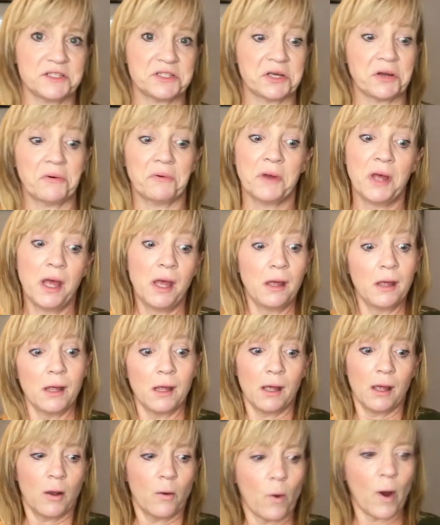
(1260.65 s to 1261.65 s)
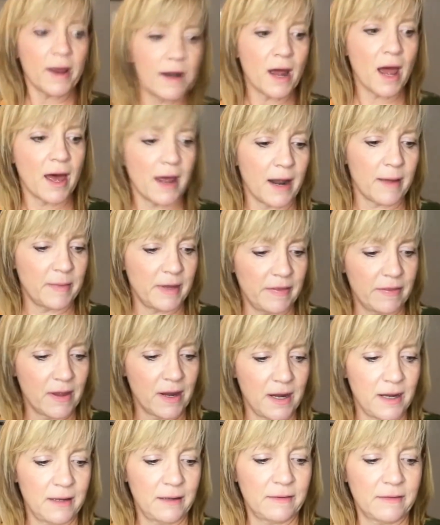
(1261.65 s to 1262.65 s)
So why not? I mean,
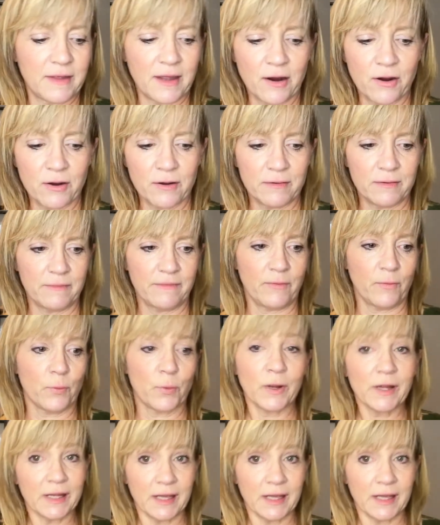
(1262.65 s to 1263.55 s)
they're really